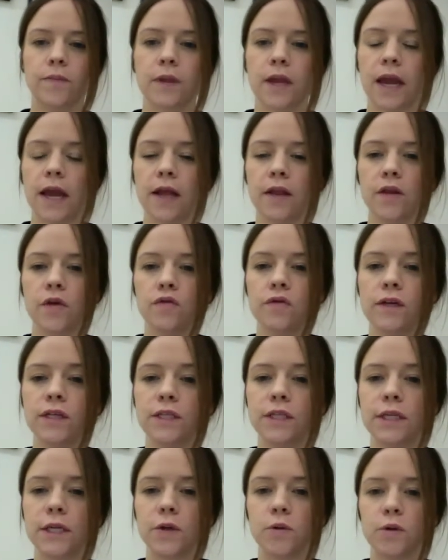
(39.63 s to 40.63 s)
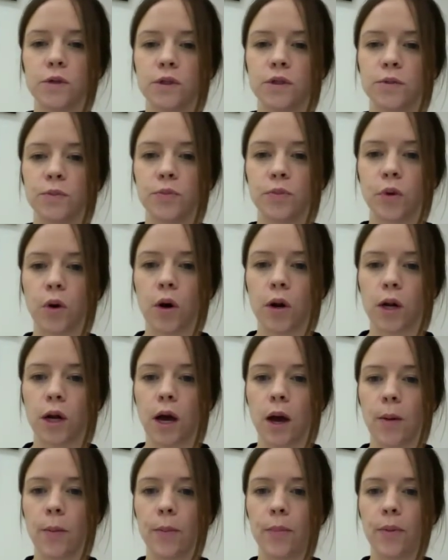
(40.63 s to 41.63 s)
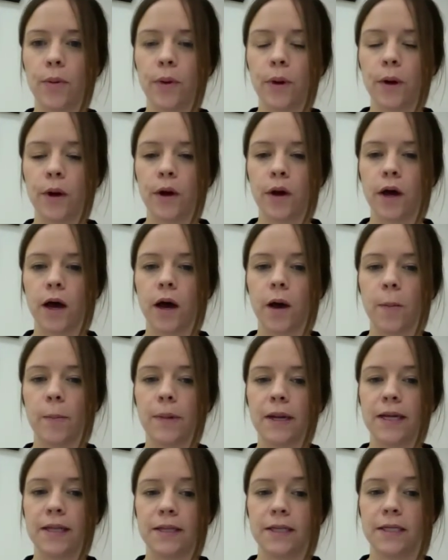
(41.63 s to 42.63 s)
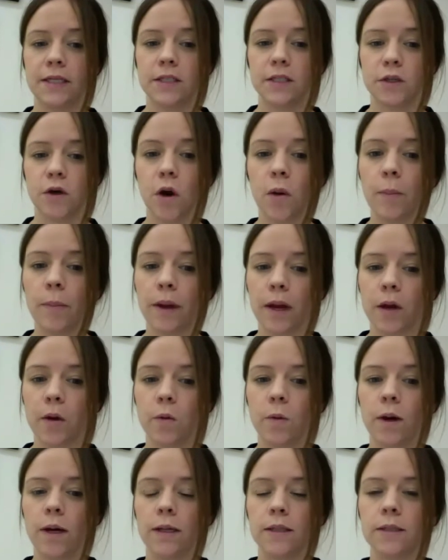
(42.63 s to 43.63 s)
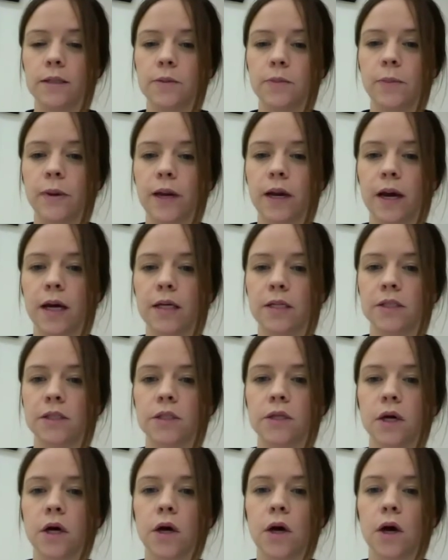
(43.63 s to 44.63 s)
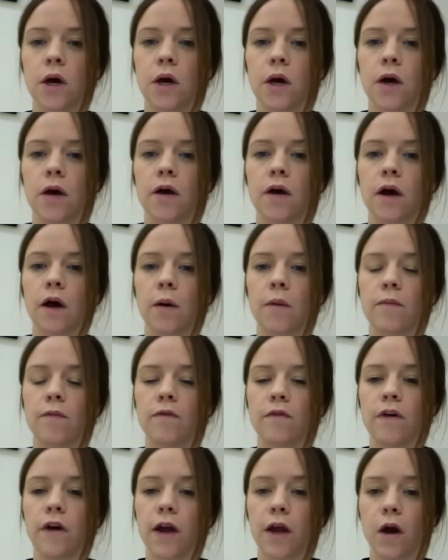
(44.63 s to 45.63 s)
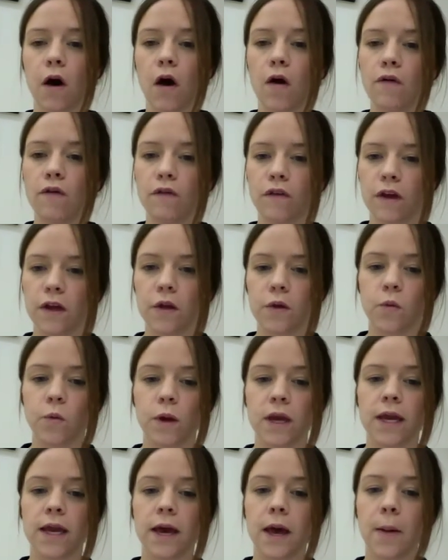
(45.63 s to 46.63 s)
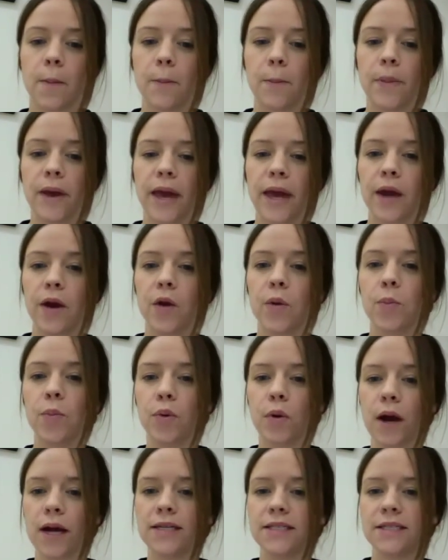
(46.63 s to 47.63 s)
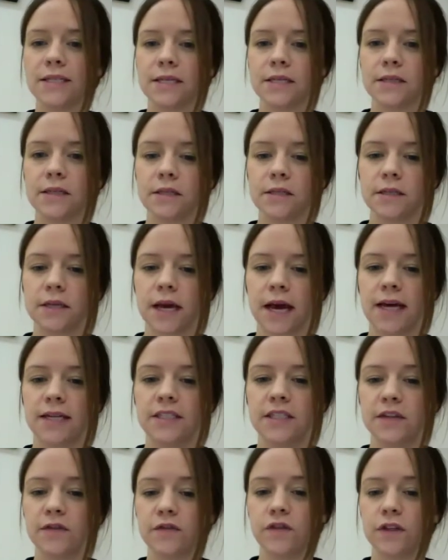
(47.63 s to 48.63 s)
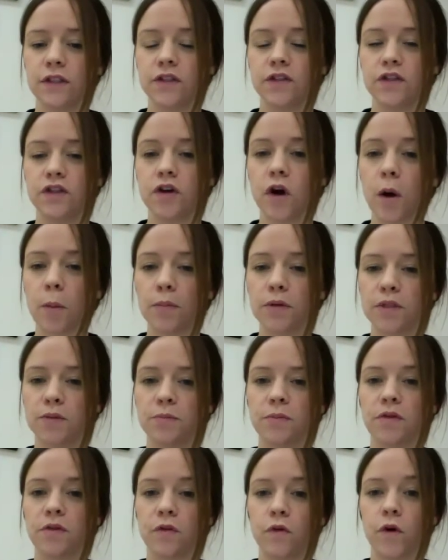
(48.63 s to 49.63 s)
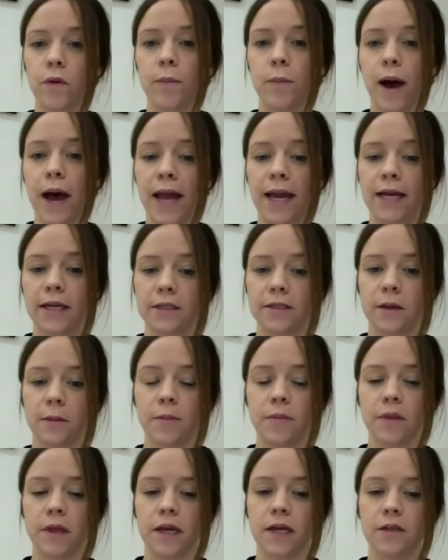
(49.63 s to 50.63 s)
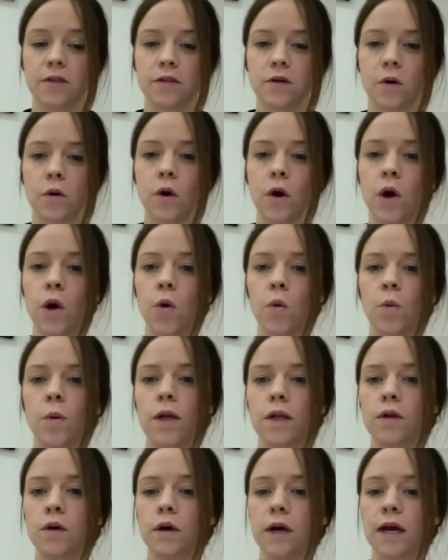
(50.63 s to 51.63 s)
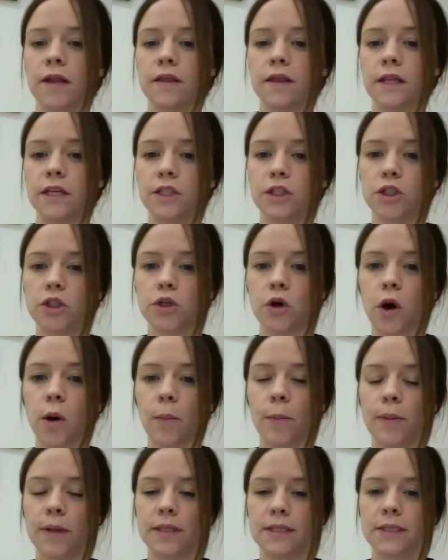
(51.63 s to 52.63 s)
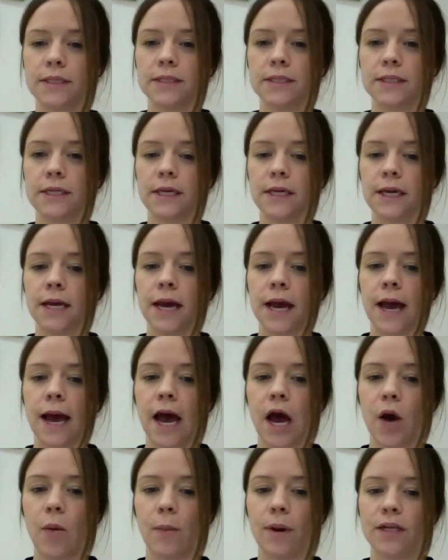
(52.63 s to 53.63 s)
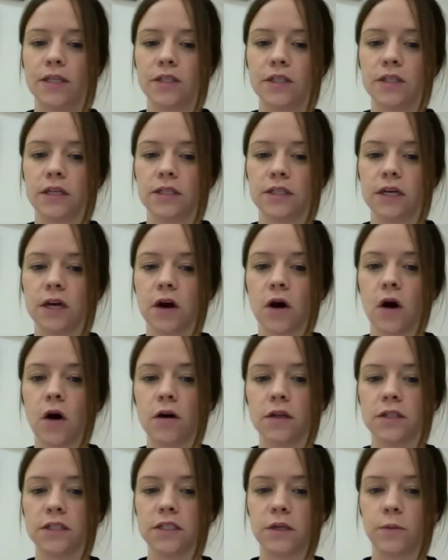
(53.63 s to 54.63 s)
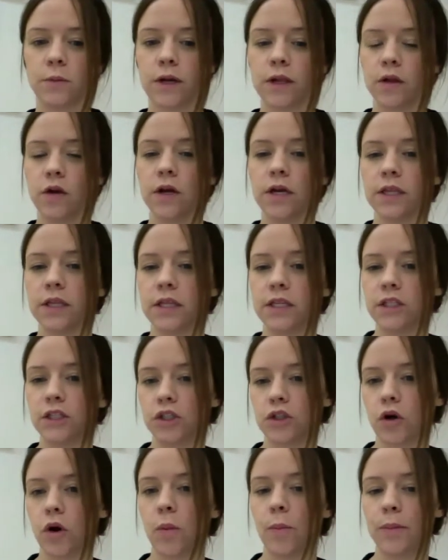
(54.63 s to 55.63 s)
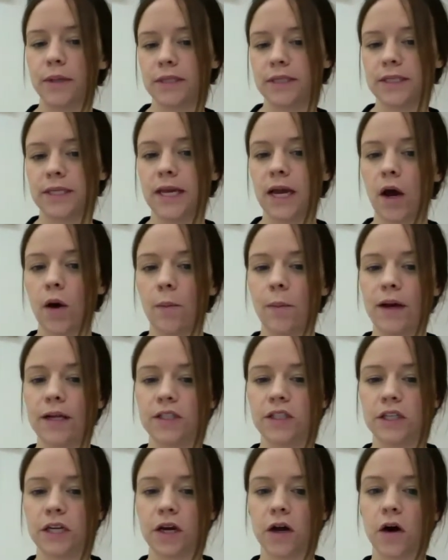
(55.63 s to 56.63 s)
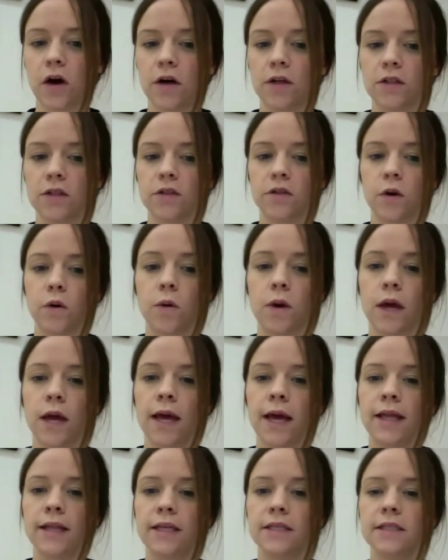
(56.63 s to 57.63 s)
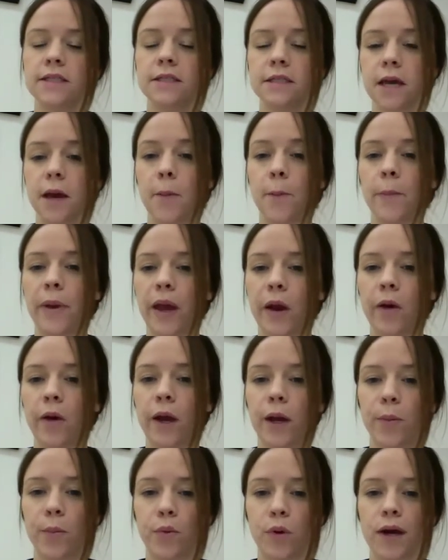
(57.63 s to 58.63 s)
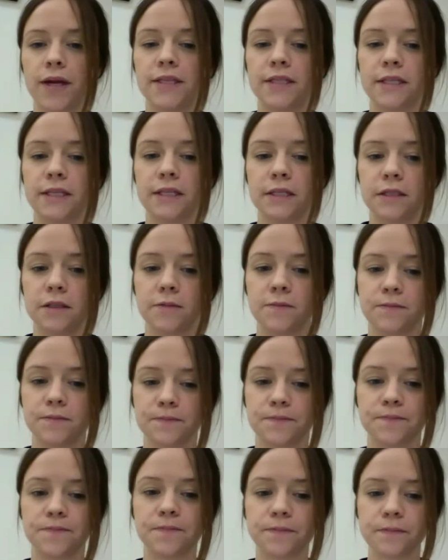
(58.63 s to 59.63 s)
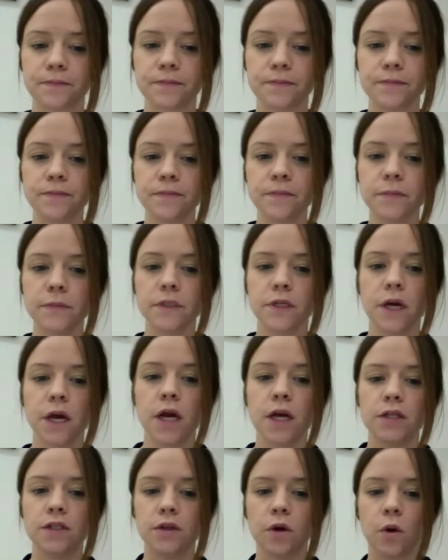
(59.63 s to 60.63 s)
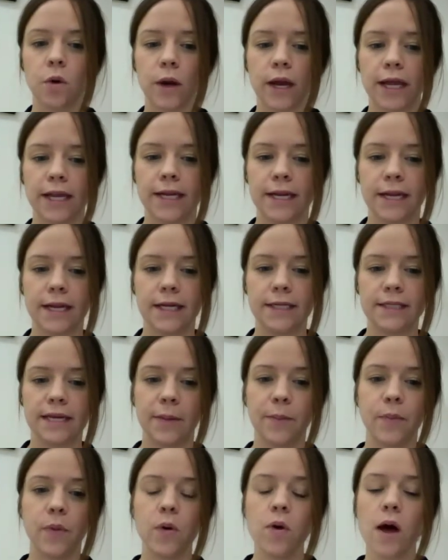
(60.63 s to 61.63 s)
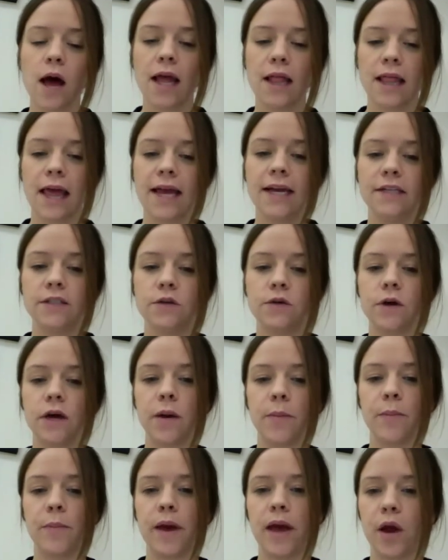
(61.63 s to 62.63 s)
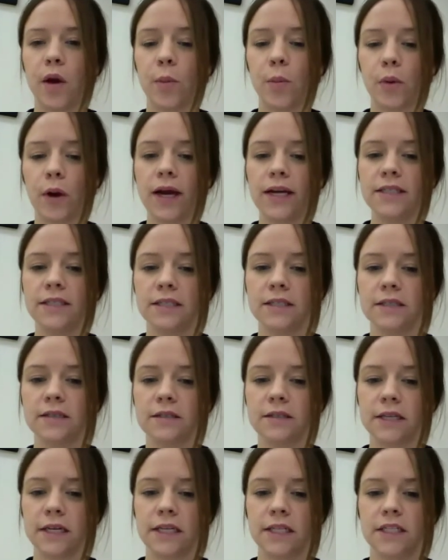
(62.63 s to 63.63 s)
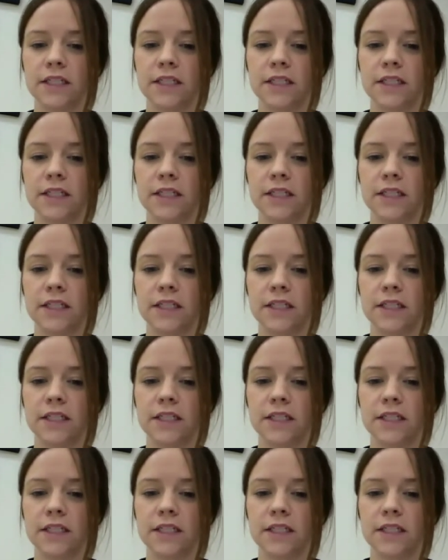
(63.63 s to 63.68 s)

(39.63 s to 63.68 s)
And the reason it was brought up in this topic was because very often we compare prices at different shops before buying something. So we look at this shop and see how much does it cost, and we look at this shop and see how much it costs. So this is comparing prices. So in an example, I like to compare prices in